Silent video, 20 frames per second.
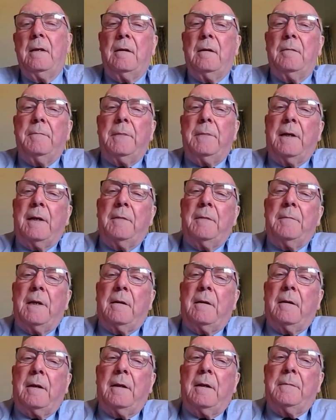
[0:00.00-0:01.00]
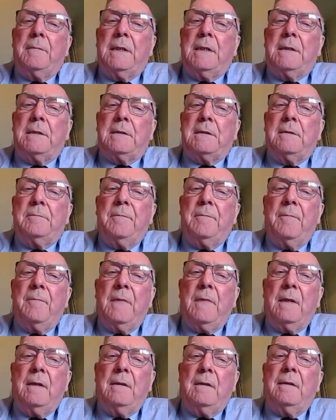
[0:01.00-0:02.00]
by an American Mason
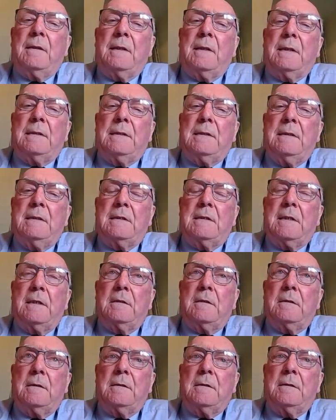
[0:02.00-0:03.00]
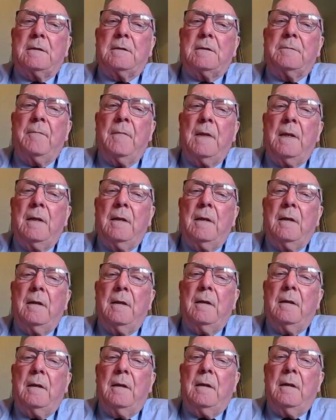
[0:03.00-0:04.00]
in the 1960s,
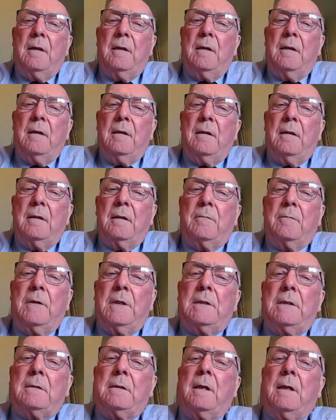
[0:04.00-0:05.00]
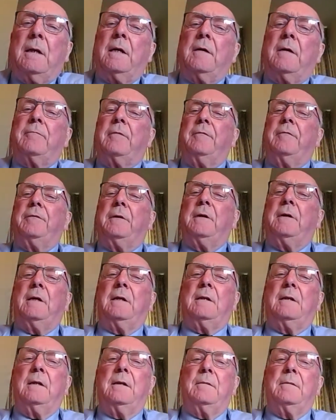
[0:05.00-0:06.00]
to which I have
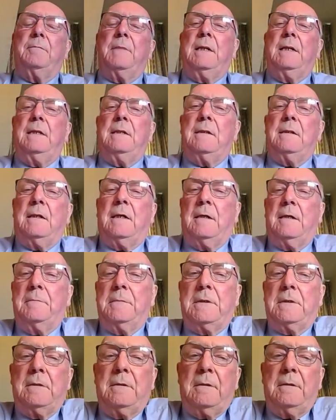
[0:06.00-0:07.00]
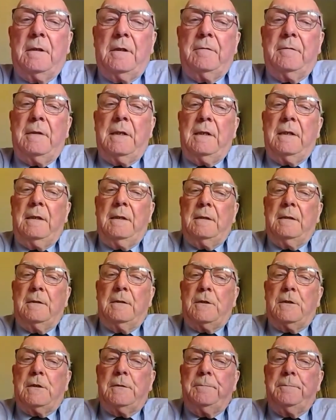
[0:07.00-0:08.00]
referred many times over the
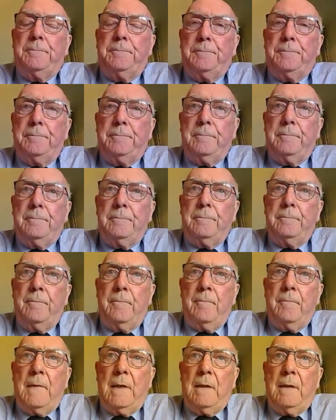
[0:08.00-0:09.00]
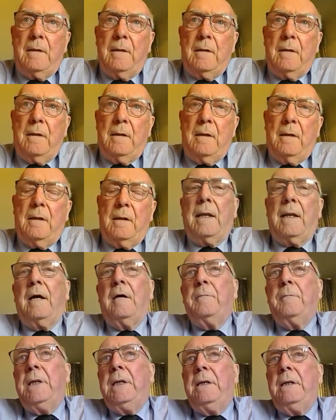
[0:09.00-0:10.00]
years.
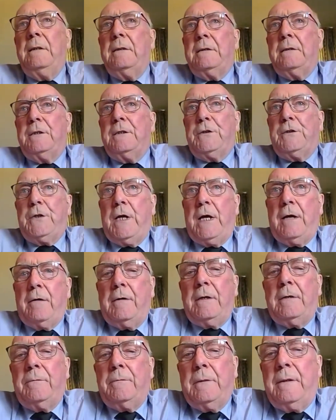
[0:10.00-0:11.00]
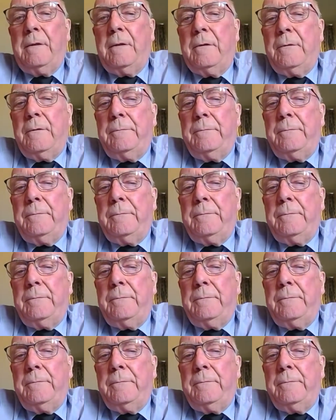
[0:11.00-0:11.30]
Allow me to share it with you.